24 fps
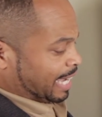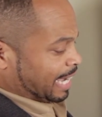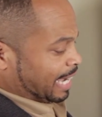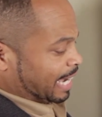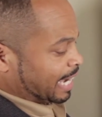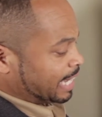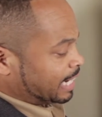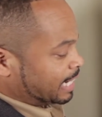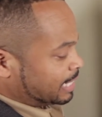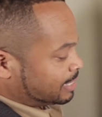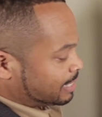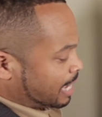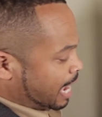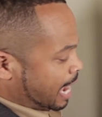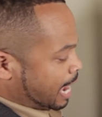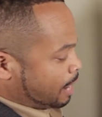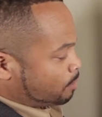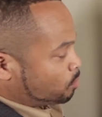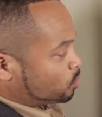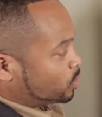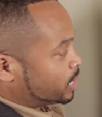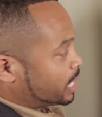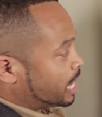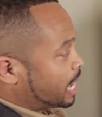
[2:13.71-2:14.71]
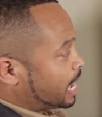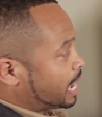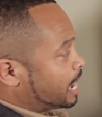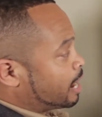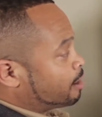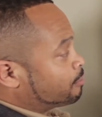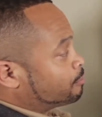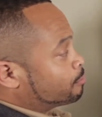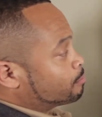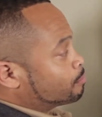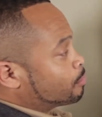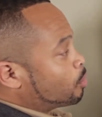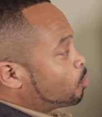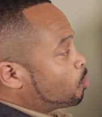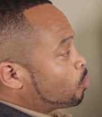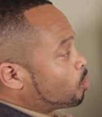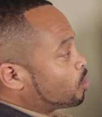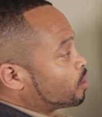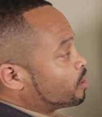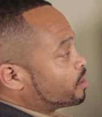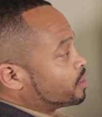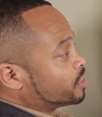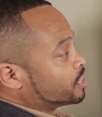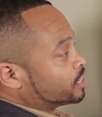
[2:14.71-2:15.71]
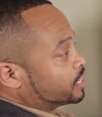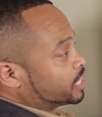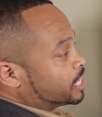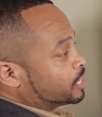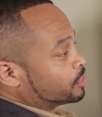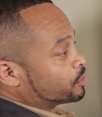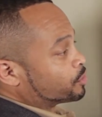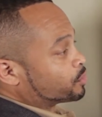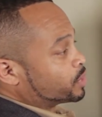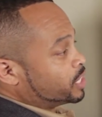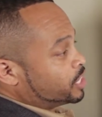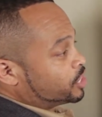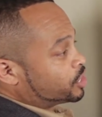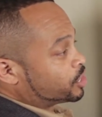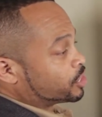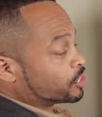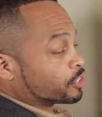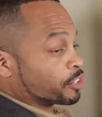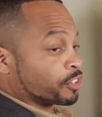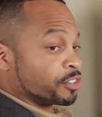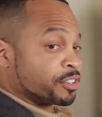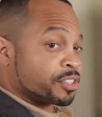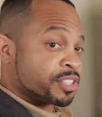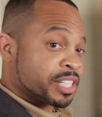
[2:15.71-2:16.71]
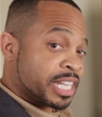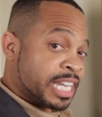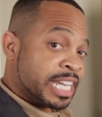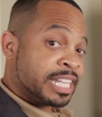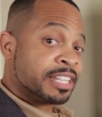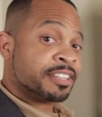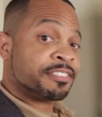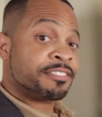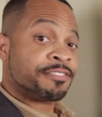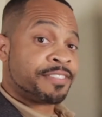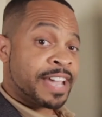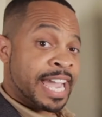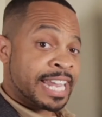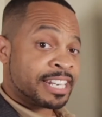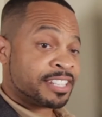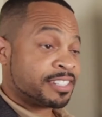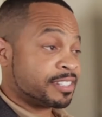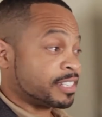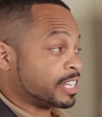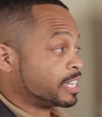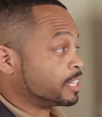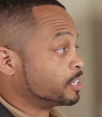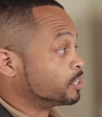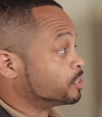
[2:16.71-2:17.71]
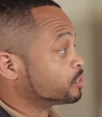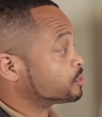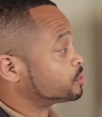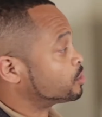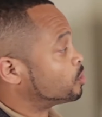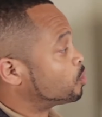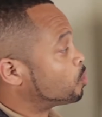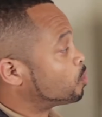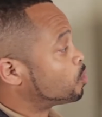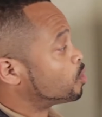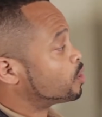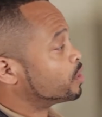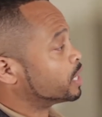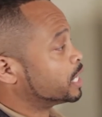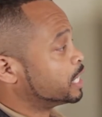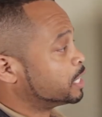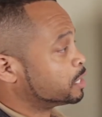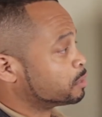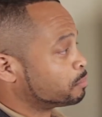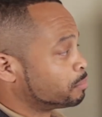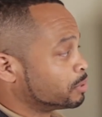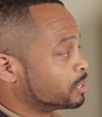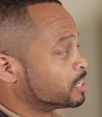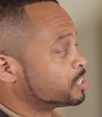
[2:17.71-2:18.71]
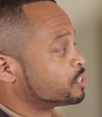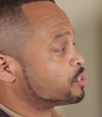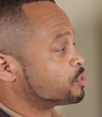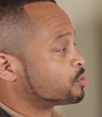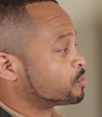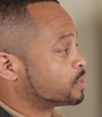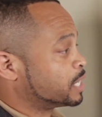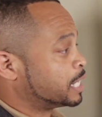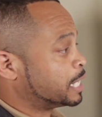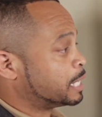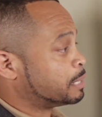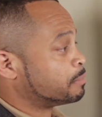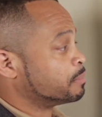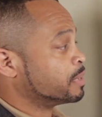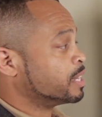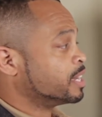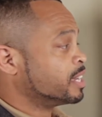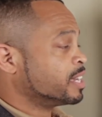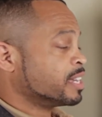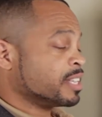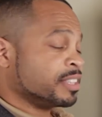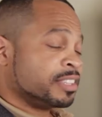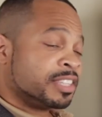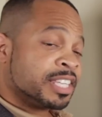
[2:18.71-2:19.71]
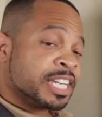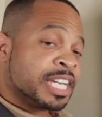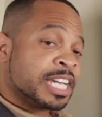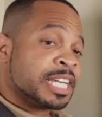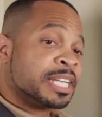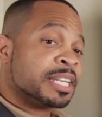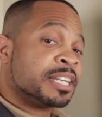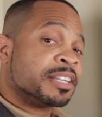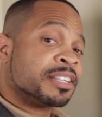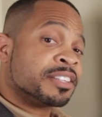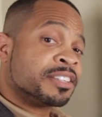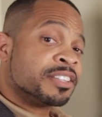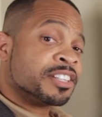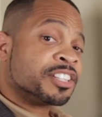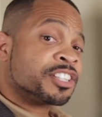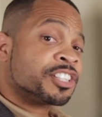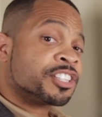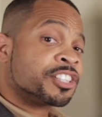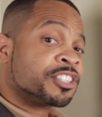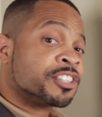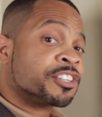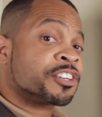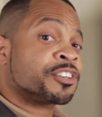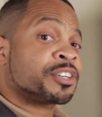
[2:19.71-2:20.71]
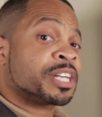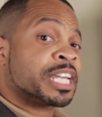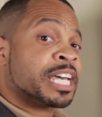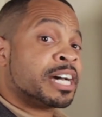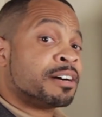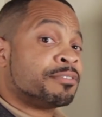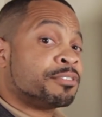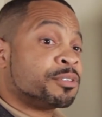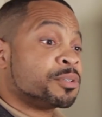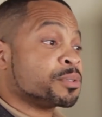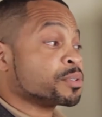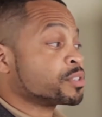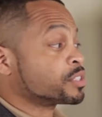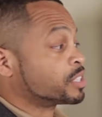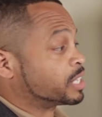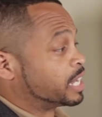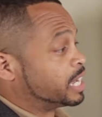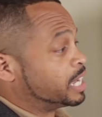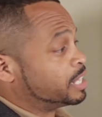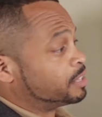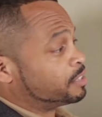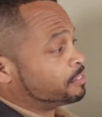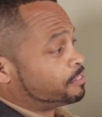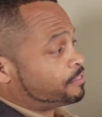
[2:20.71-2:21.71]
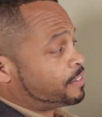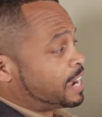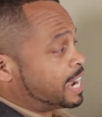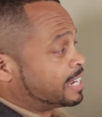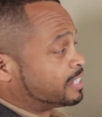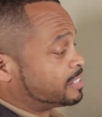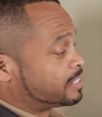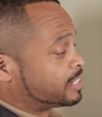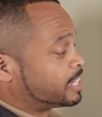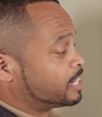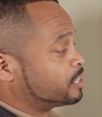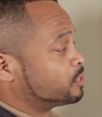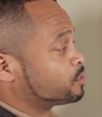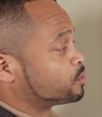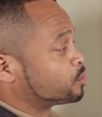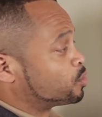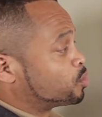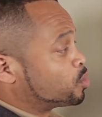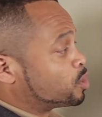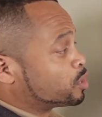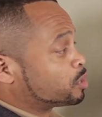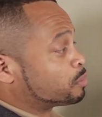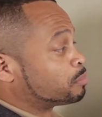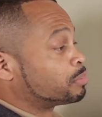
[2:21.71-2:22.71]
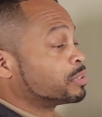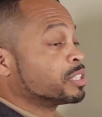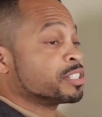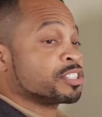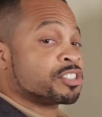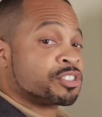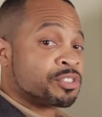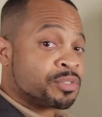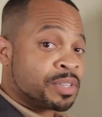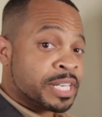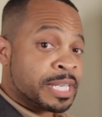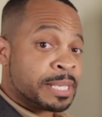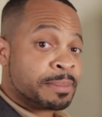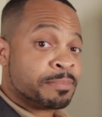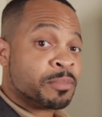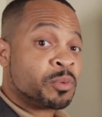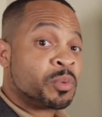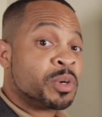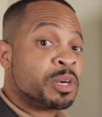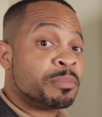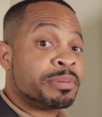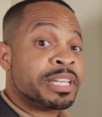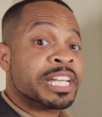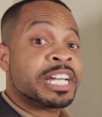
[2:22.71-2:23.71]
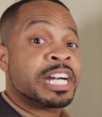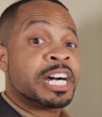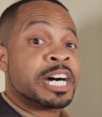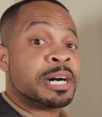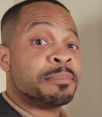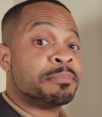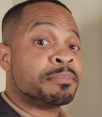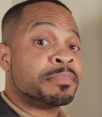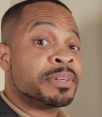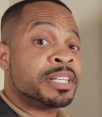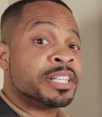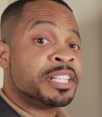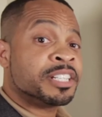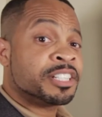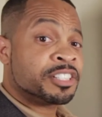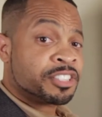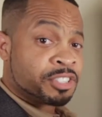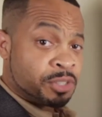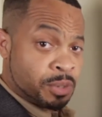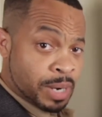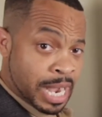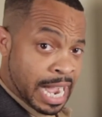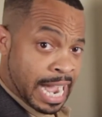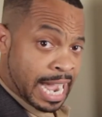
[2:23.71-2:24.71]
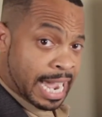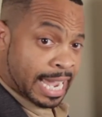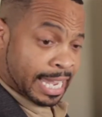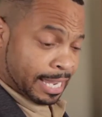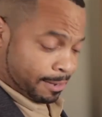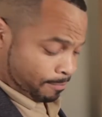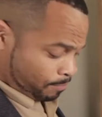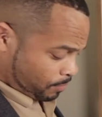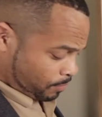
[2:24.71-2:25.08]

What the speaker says: Anytime we have more than 3 sugars in the fat cells or in the bloodstream, then the sugar levels in the fat cells or the bloodstream will become too high.